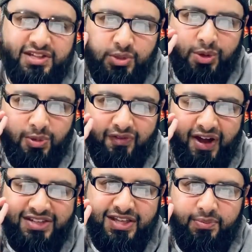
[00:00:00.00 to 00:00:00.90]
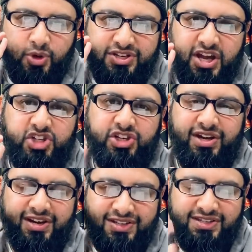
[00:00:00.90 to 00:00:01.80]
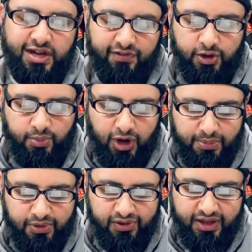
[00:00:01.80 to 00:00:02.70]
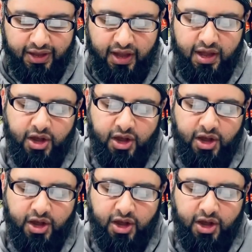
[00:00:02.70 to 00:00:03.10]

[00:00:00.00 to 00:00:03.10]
So it provides that protection and it's covered properly,